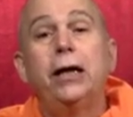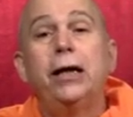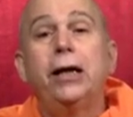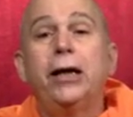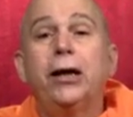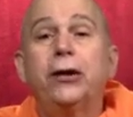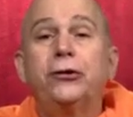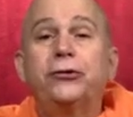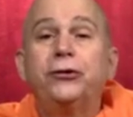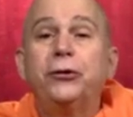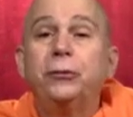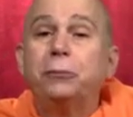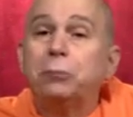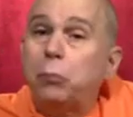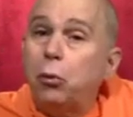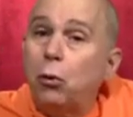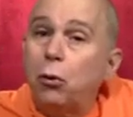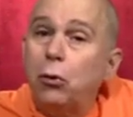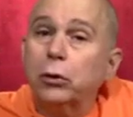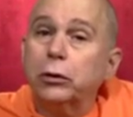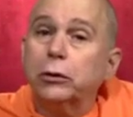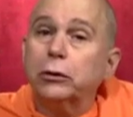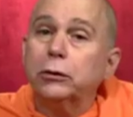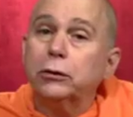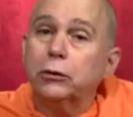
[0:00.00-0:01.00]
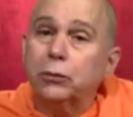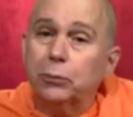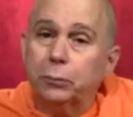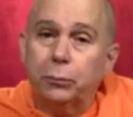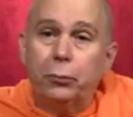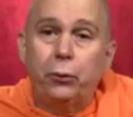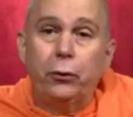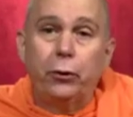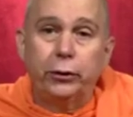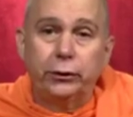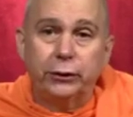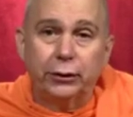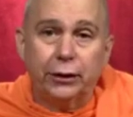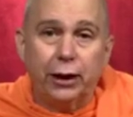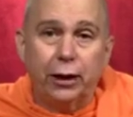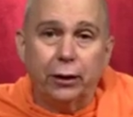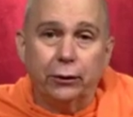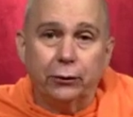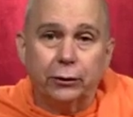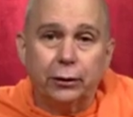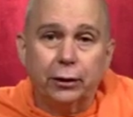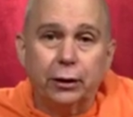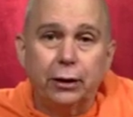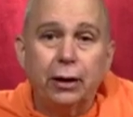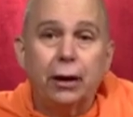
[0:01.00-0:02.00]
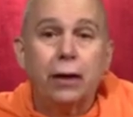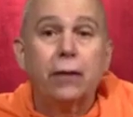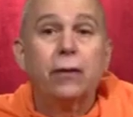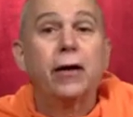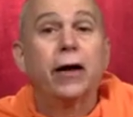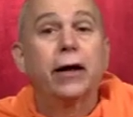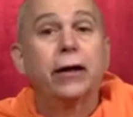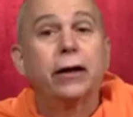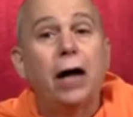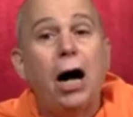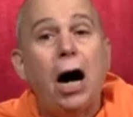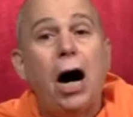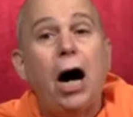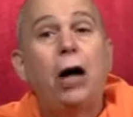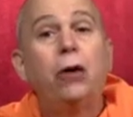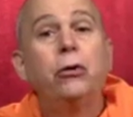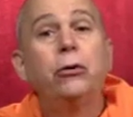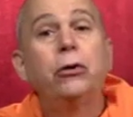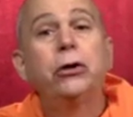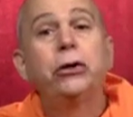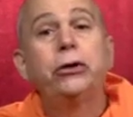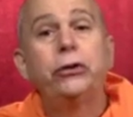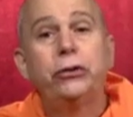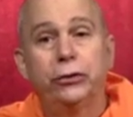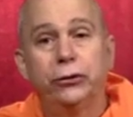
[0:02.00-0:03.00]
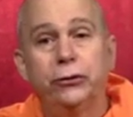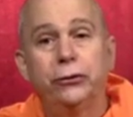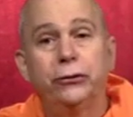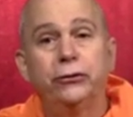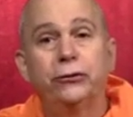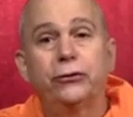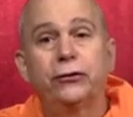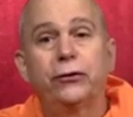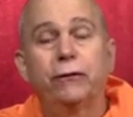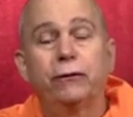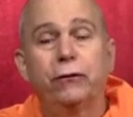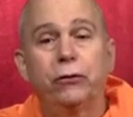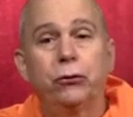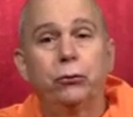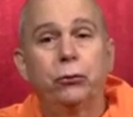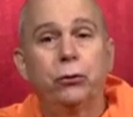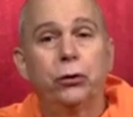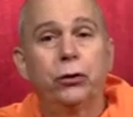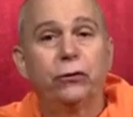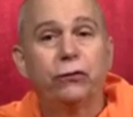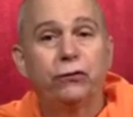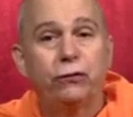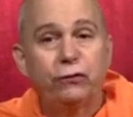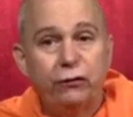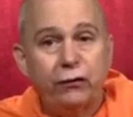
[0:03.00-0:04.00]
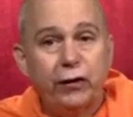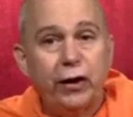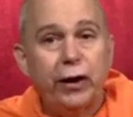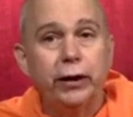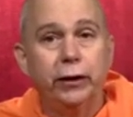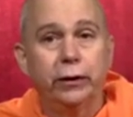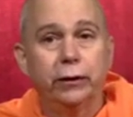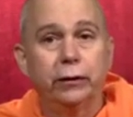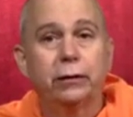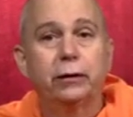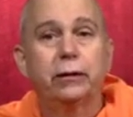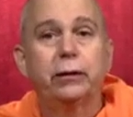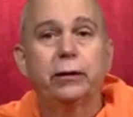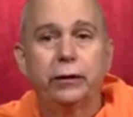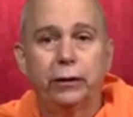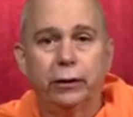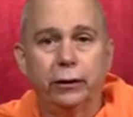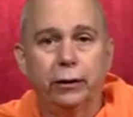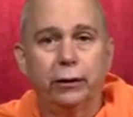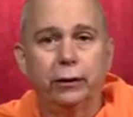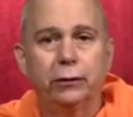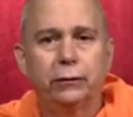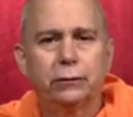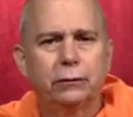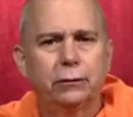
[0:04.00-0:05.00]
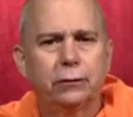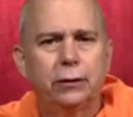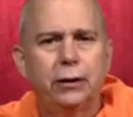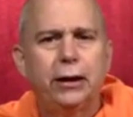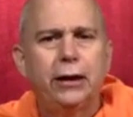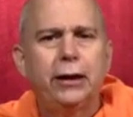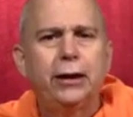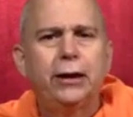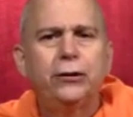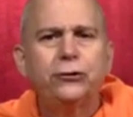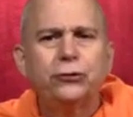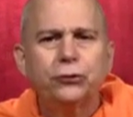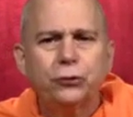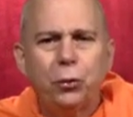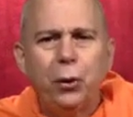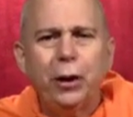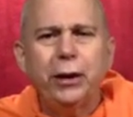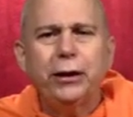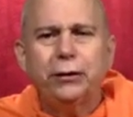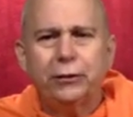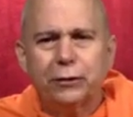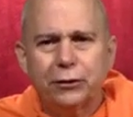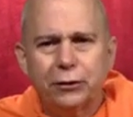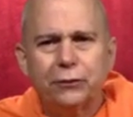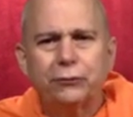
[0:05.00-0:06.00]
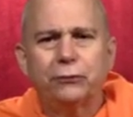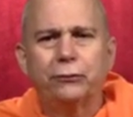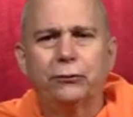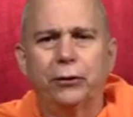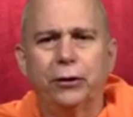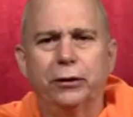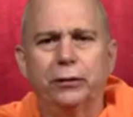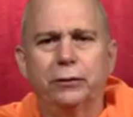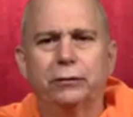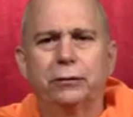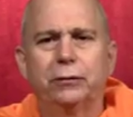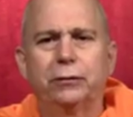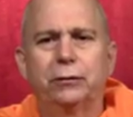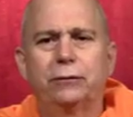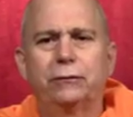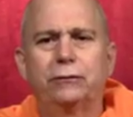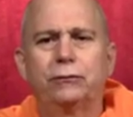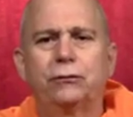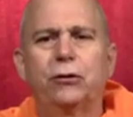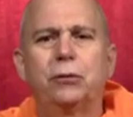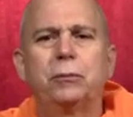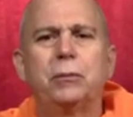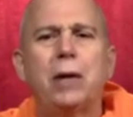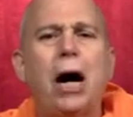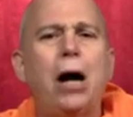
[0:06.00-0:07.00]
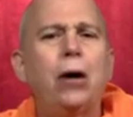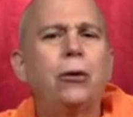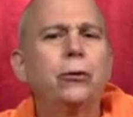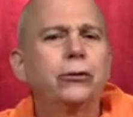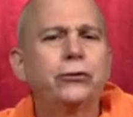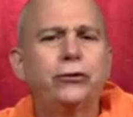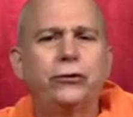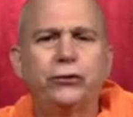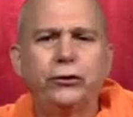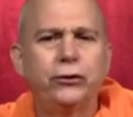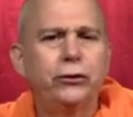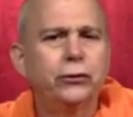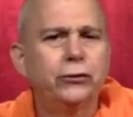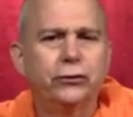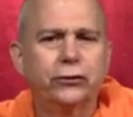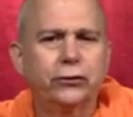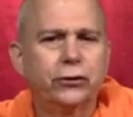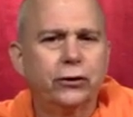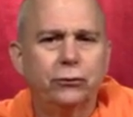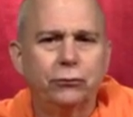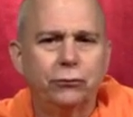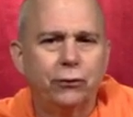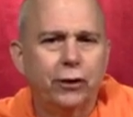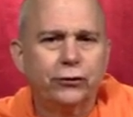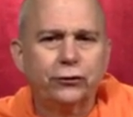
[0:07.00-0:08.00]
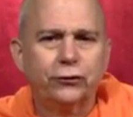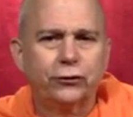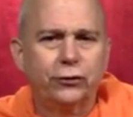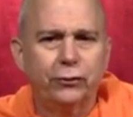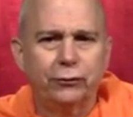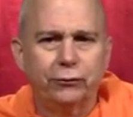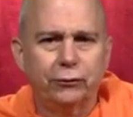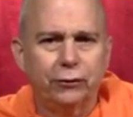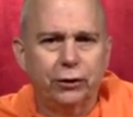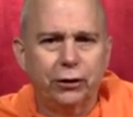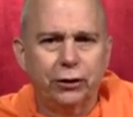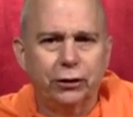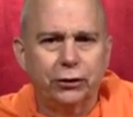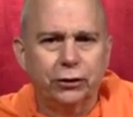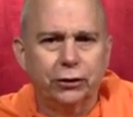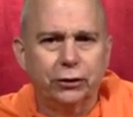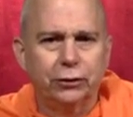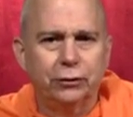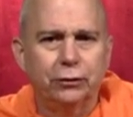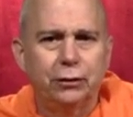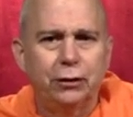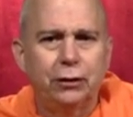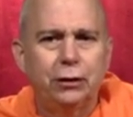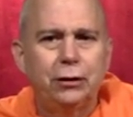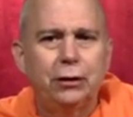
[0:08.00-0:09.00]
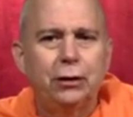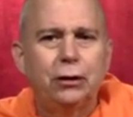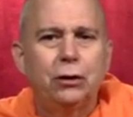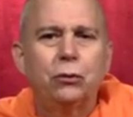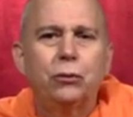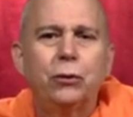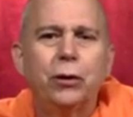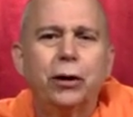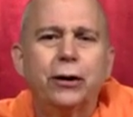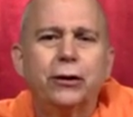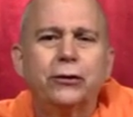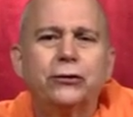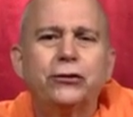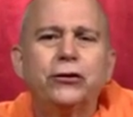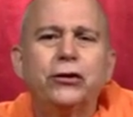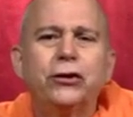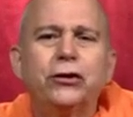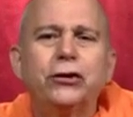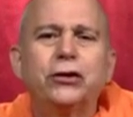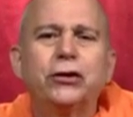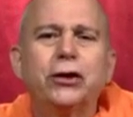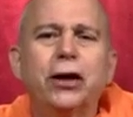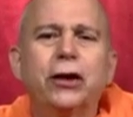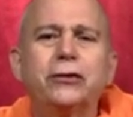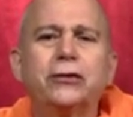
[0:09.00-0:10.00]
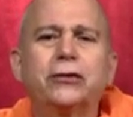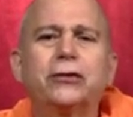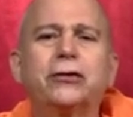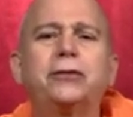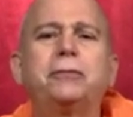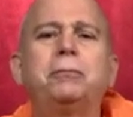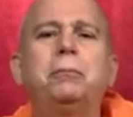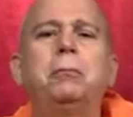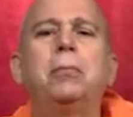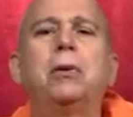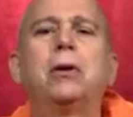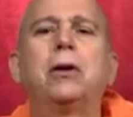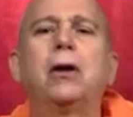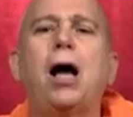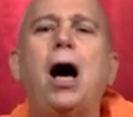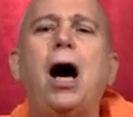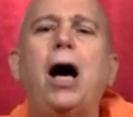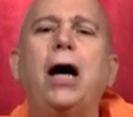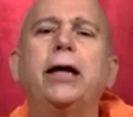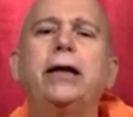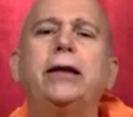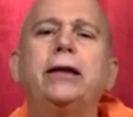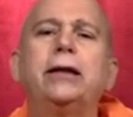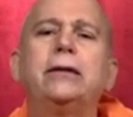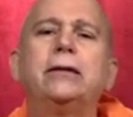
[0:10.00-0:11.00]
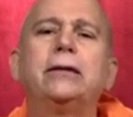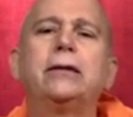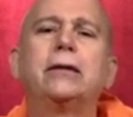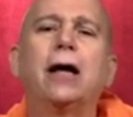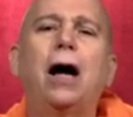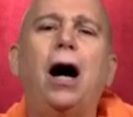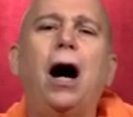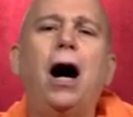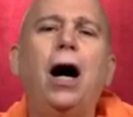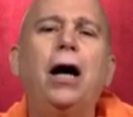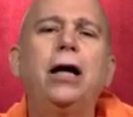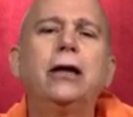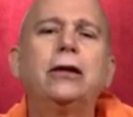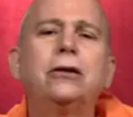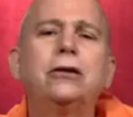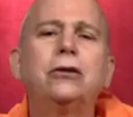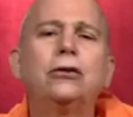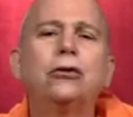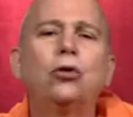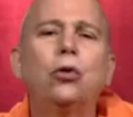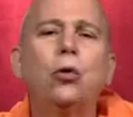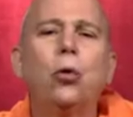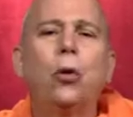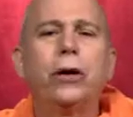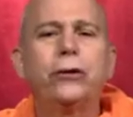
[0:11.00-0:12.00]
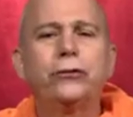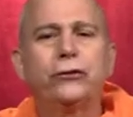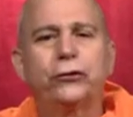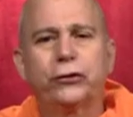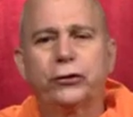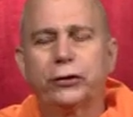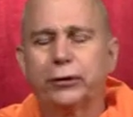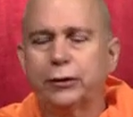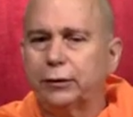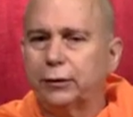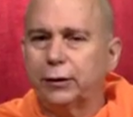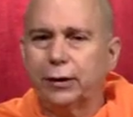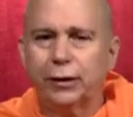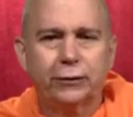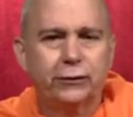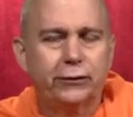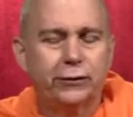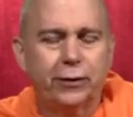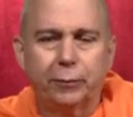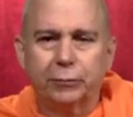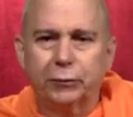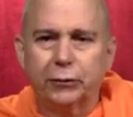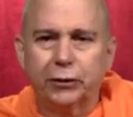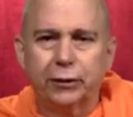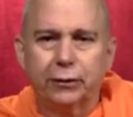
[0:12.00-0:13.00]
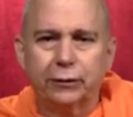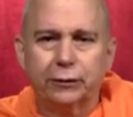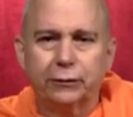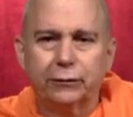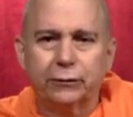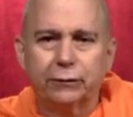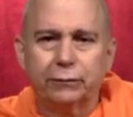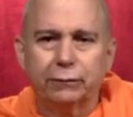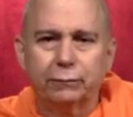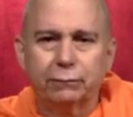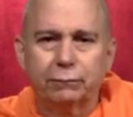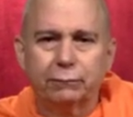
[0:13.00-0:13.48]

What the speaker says: It's important to point out that our use of the word faith here is quite different from how it's used in Western religion, where it suggests blind, unquestioned acceptance.